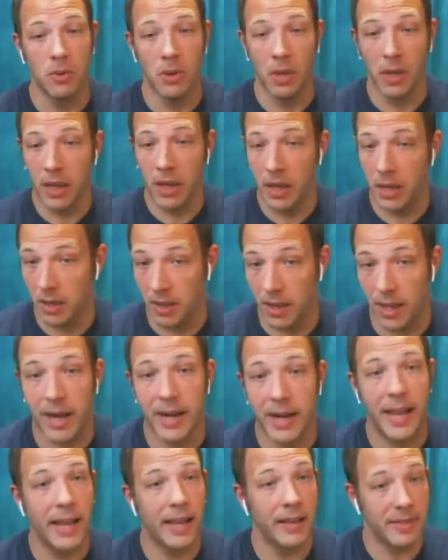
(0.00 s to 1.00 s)
and a lot of
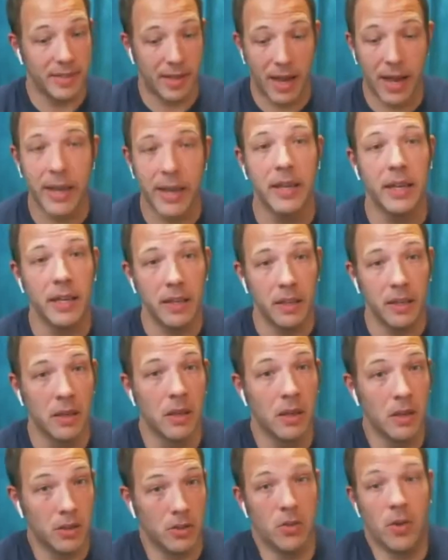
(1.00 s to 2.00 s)
anxiety.
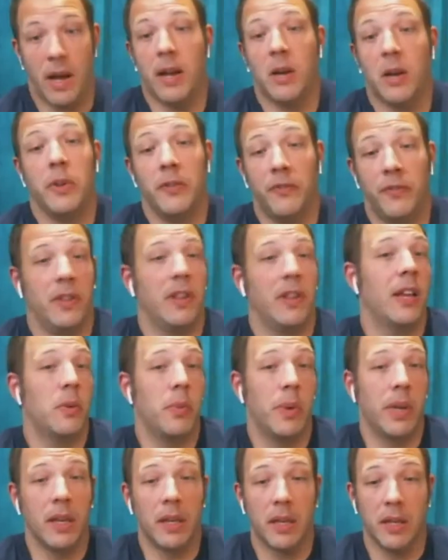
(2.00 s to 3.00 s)
So how do we feel like we
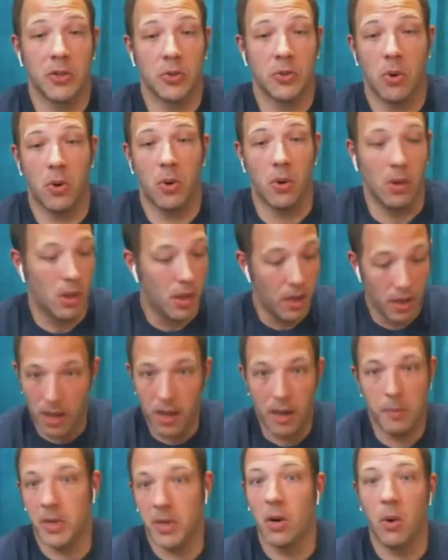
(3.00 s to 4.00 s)
can control?
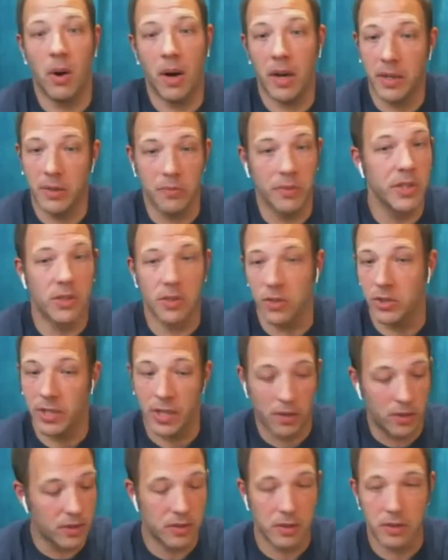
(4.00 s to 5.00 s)
I'm going to go on and research how
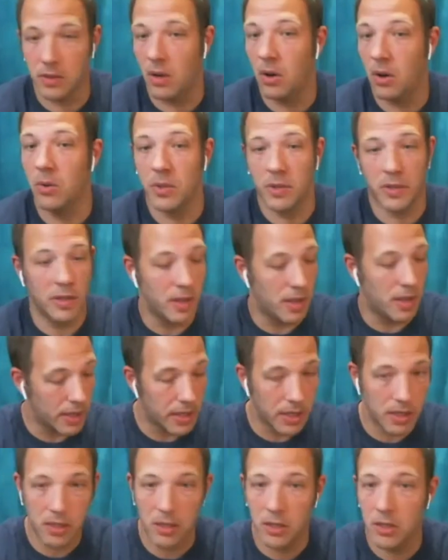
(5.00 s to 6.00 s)
this is a hoax. And then I
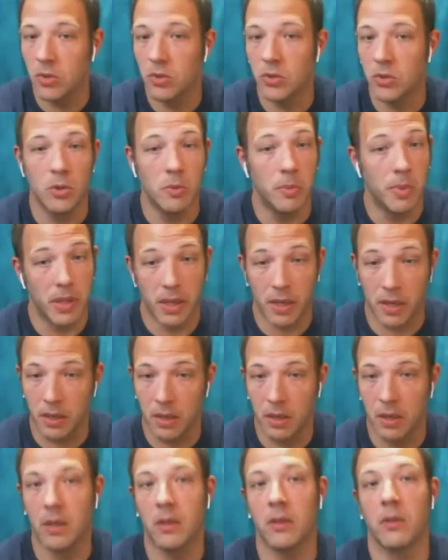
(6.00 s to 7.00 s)
get into YouTube and then,
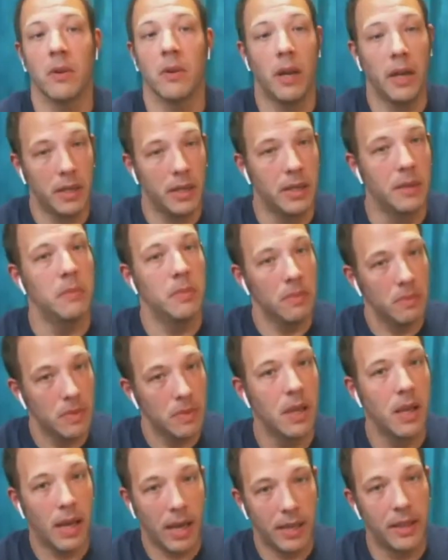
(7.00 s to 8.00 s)
right,
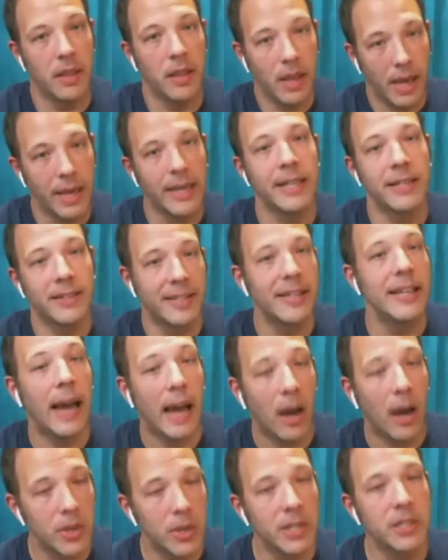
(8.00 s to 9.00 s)
I could see
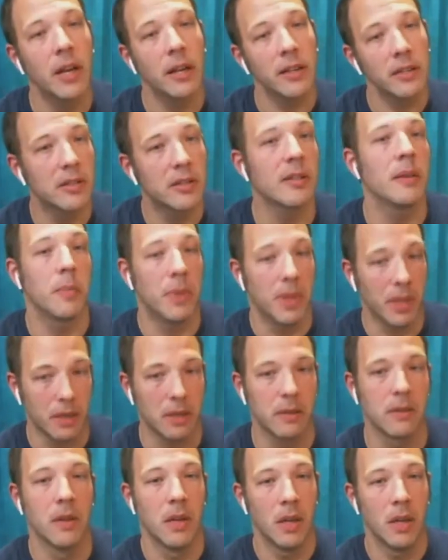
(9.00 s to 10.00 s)
how it does something.
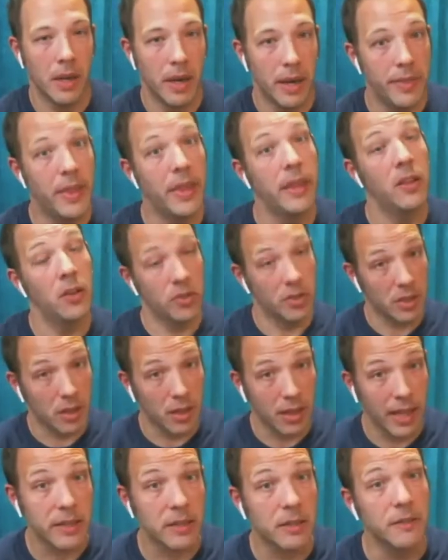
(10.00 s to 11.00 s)
And then there's a
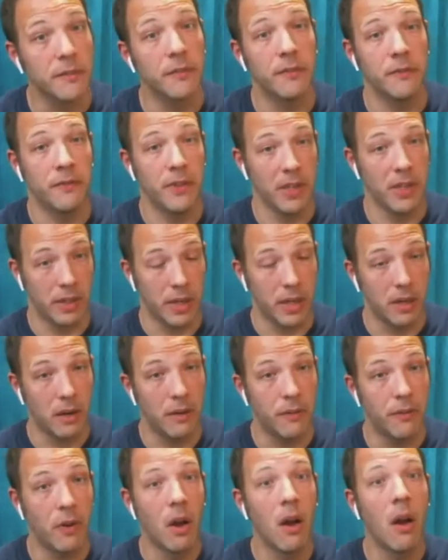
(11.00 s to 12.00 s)
collective feeling
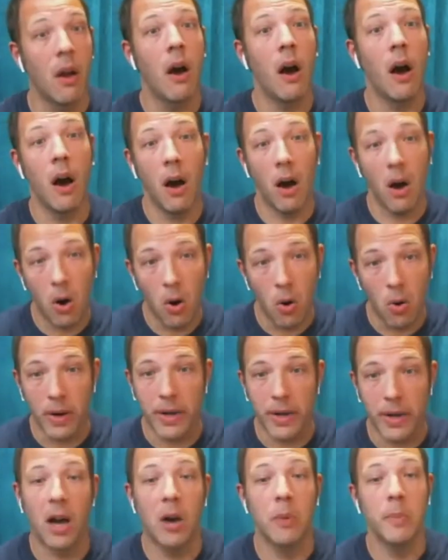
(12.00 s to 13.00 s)
of, oh,
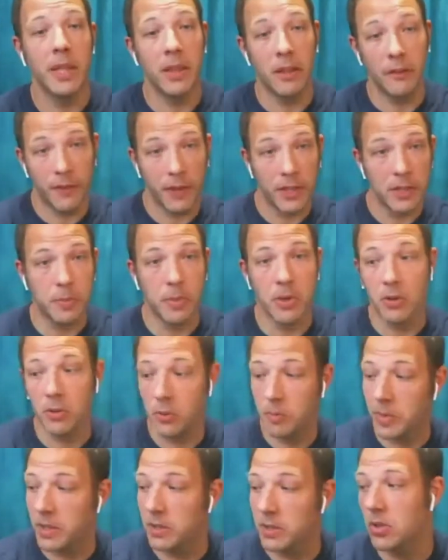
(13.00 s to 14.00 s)
now I'm in the Facebook group
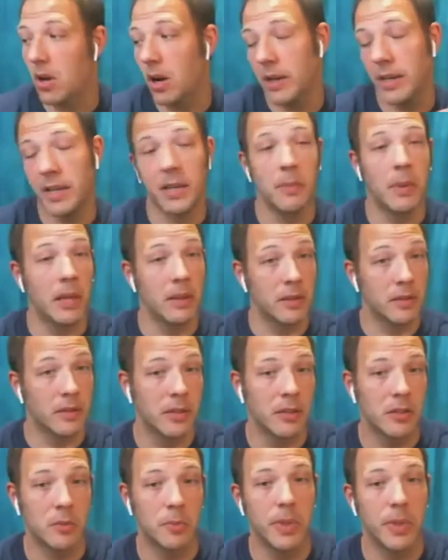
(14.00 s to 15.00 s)
that's talking about this
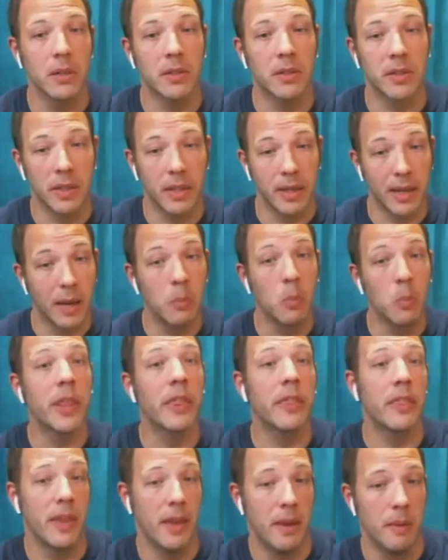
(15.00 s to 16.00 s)
conspiracy and I'm with
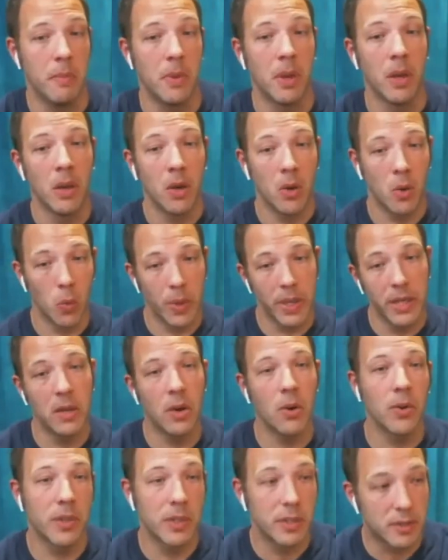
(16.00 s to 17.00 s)
them. We
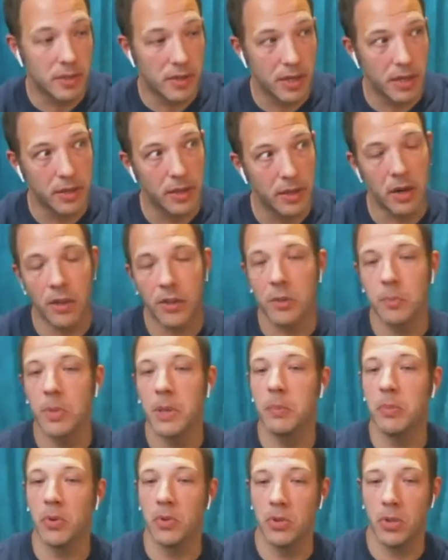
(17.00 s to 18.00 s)
know this thing that other
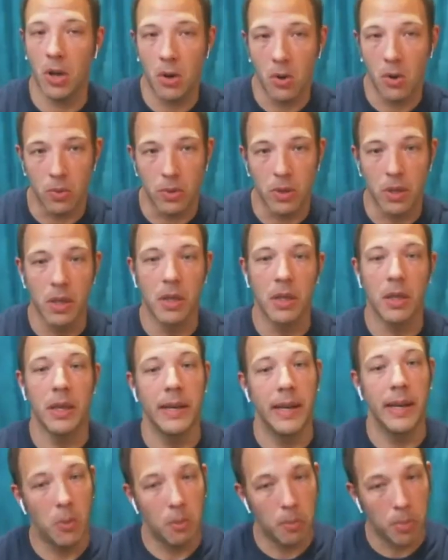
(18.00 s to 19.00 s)
people don't. And
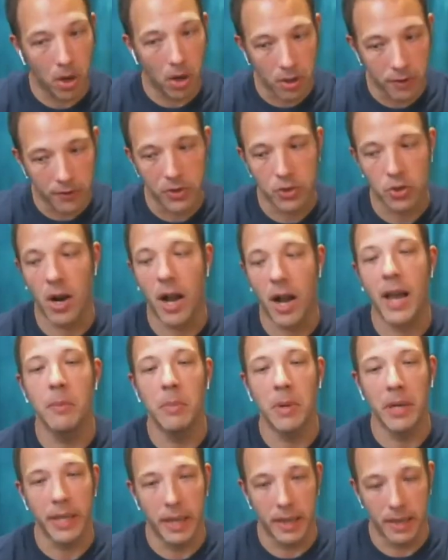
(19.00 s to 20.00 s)
now I'm part of a tribe
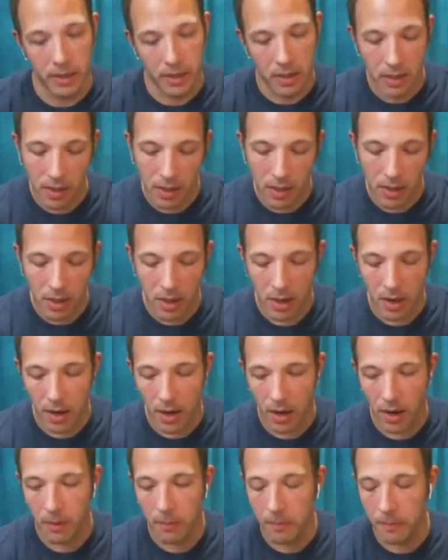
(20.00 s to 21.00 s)
again.
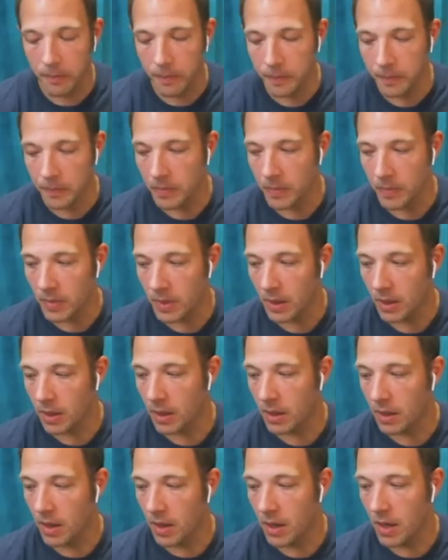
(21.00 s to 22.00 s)

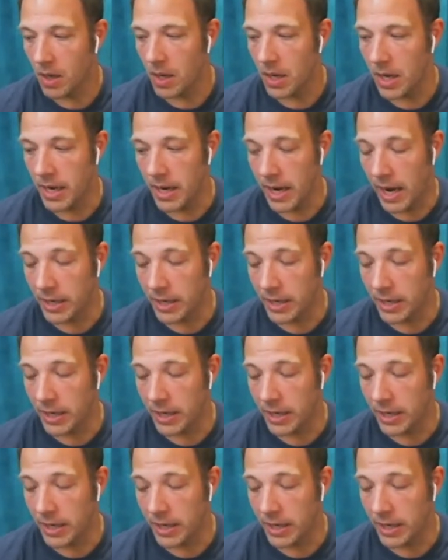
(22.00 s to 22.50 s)
And I